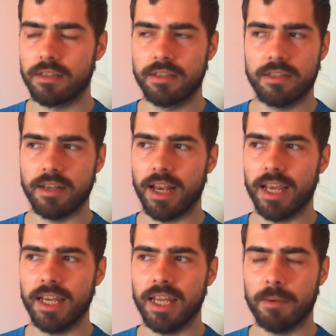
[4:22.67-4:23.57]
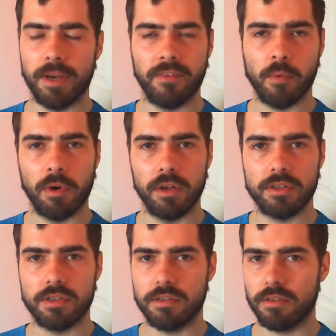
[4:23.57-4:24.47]
Delaney, I believe it
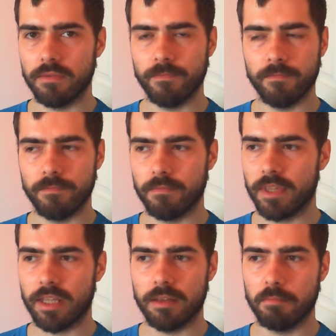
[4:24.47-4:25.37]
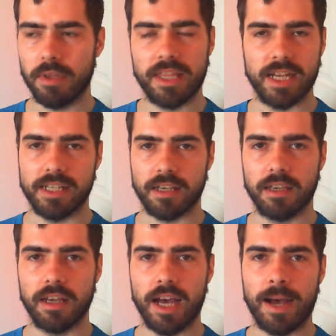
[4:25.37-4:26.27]
was, pathetic,
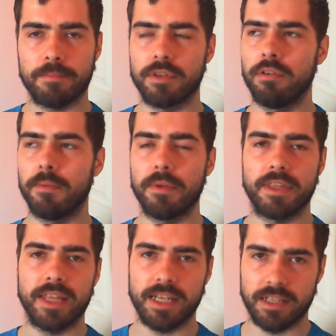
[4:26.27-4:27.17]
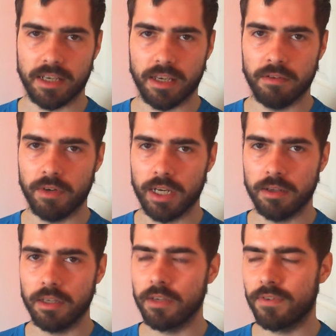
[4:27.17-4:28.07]
absolutely pathetic. It
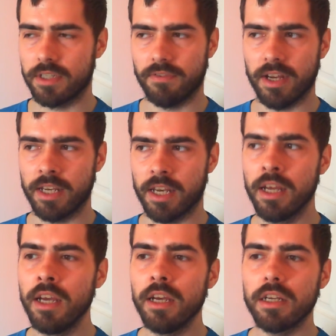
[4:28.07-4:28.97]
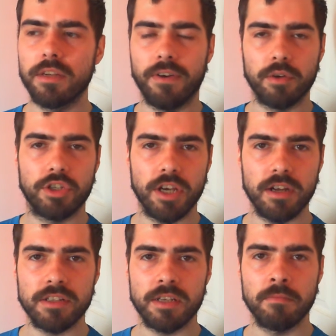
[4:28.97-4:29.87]
really, for defending. Defoe
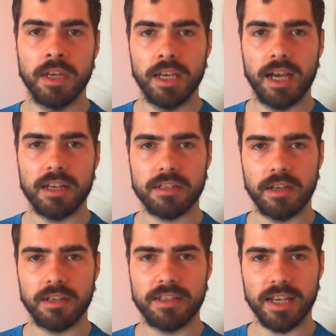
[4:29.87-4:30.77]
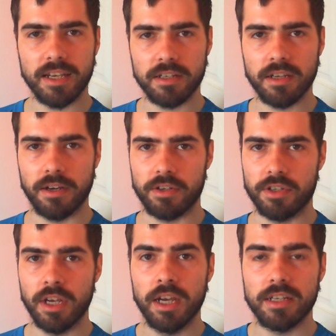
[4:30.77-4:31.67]
turns him, has time to take a touch,
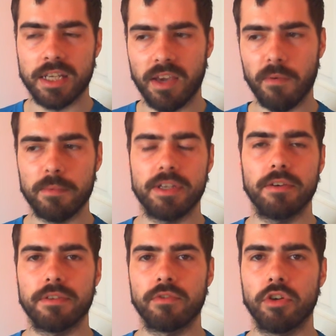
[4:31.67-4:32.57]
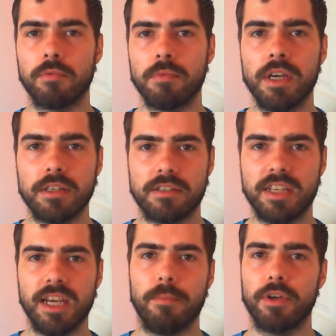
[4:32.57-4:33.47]
to give himself the room to tee
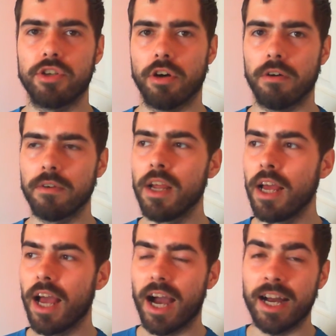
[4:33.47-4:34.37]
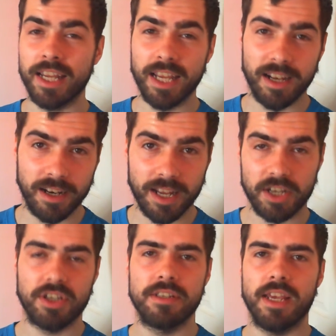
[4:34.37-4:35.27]
up a shot, and he
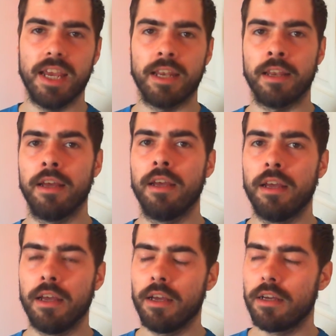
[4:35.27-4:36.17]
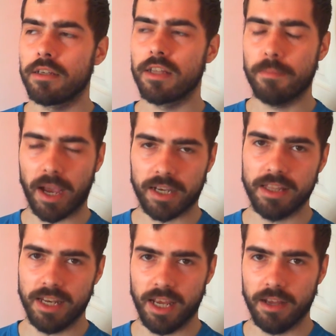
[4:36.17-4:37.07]
lashes it in to the back of the
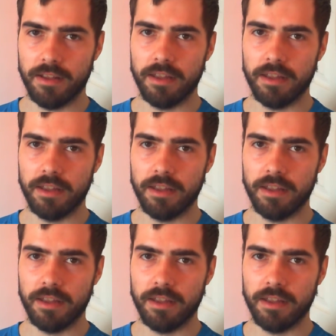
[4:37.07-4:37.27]
net.